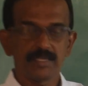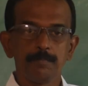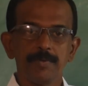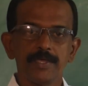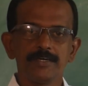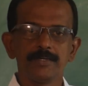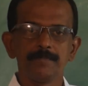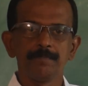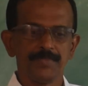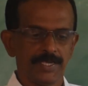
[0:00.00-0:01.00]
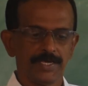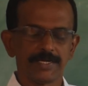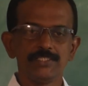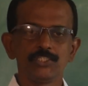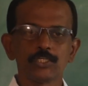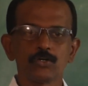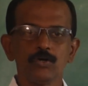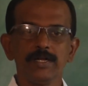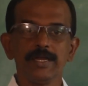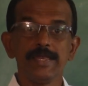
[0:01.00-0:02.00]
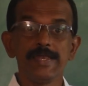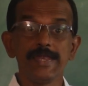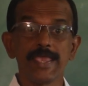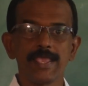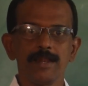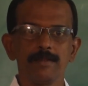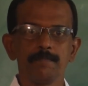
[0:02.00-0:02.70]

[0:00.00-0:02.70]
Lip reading: peg, ranging rod, nail.